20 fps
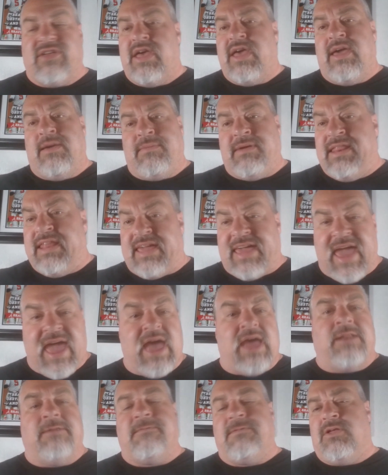I mean,
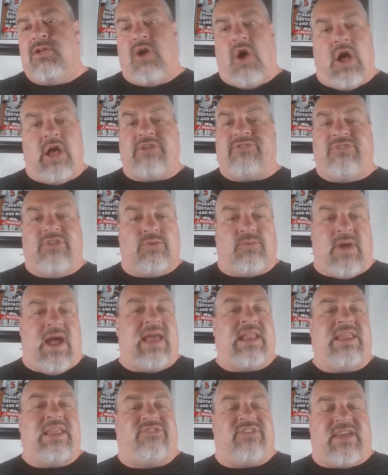again, Austin
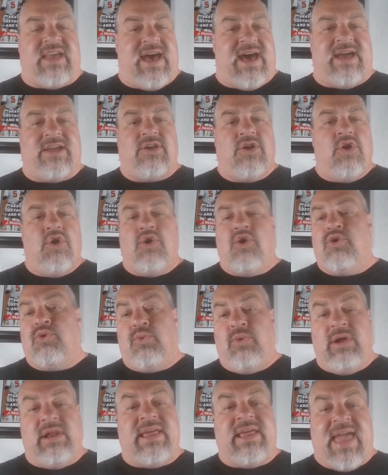Riley's a guy who
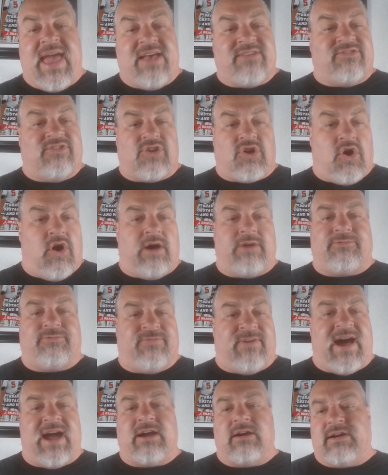really hasn't caught
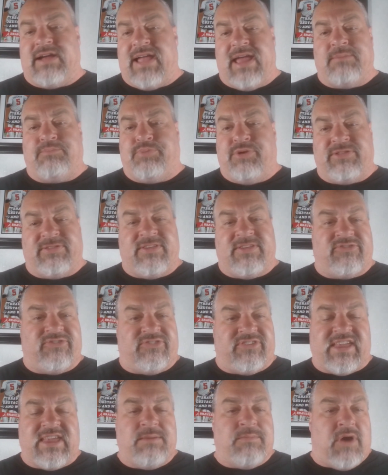fire and put this
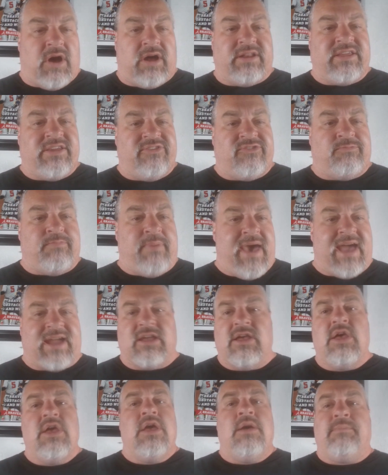team on his
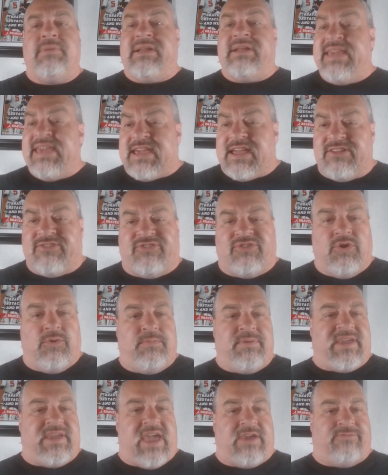back, but he could still
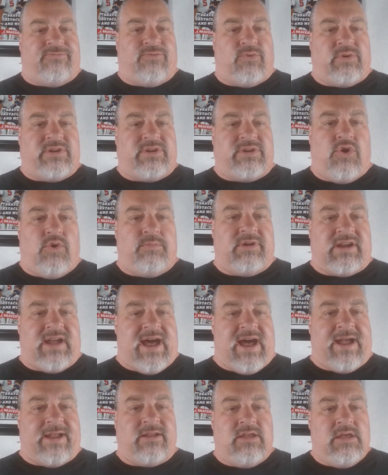be a 40 homer
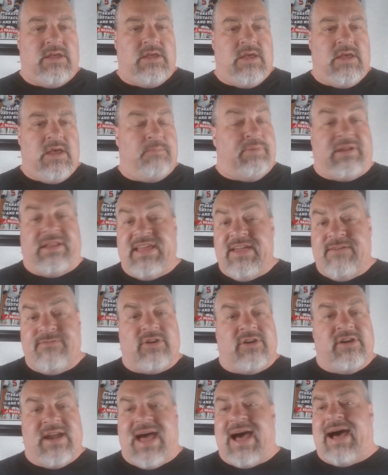guy. Believe
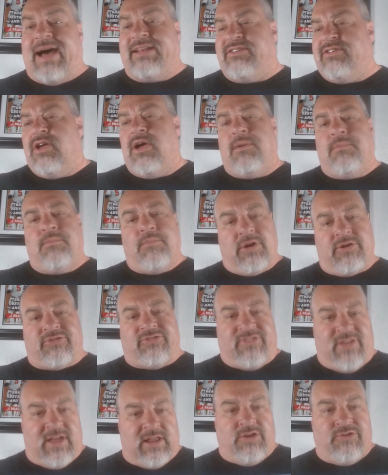it or not,
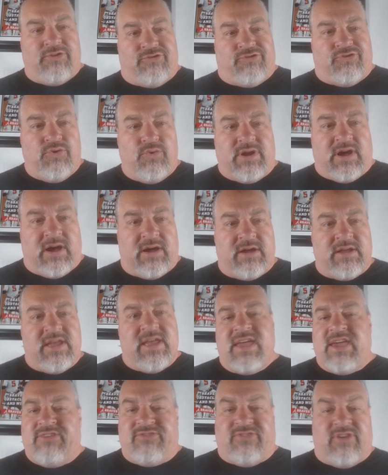Marcell Ozuna
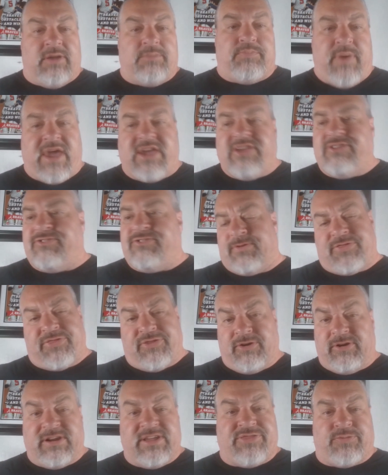is on pace for
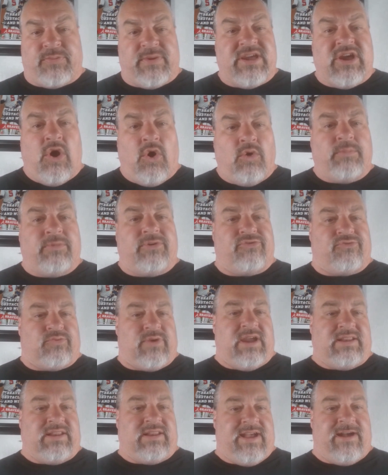33 homers
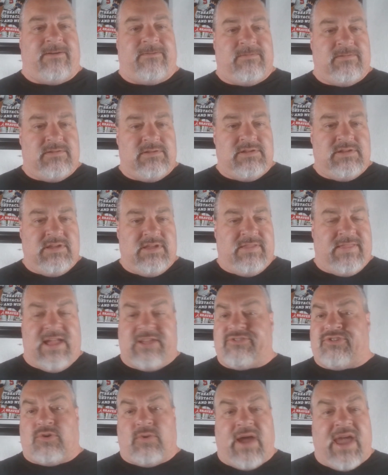right now.
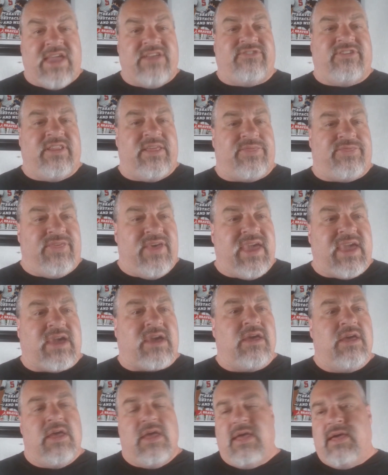That's crazy to
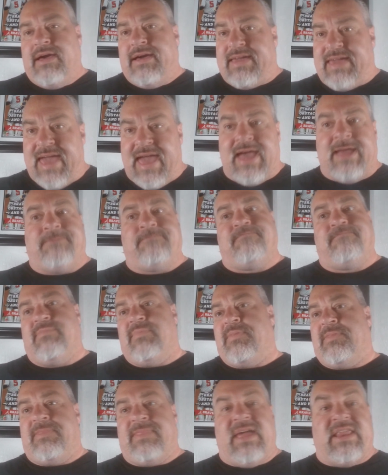think, again,
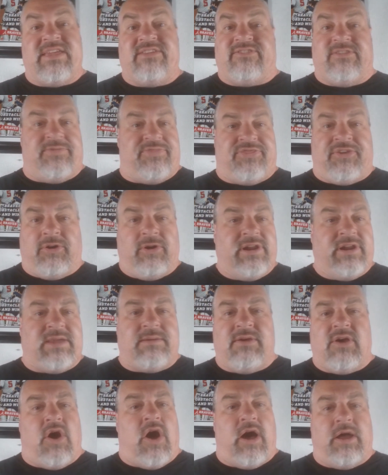that he's
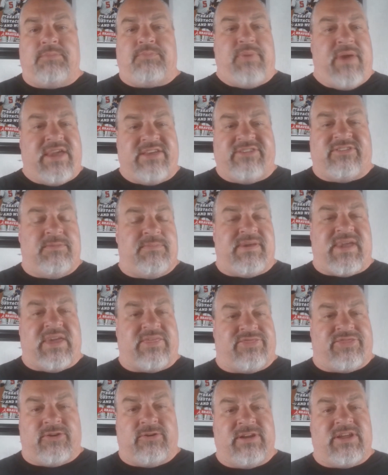on pace to be a
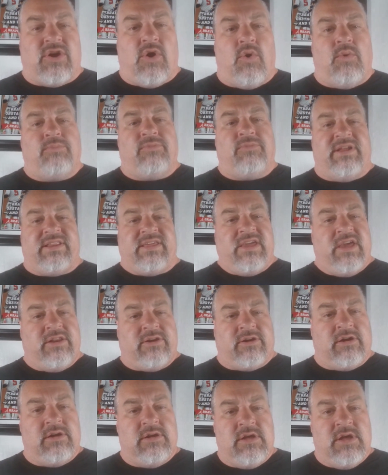30 home run
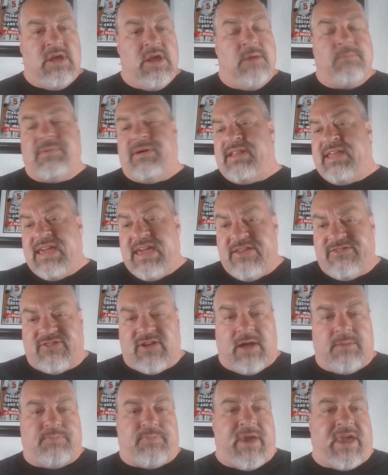hitter, but he's
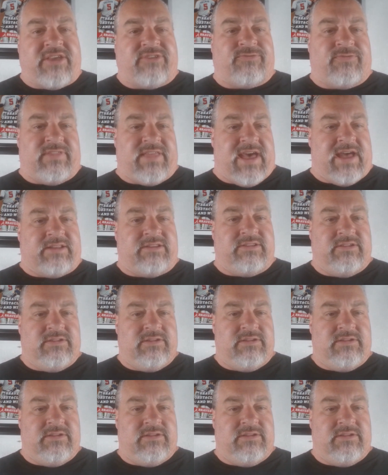on pace for that.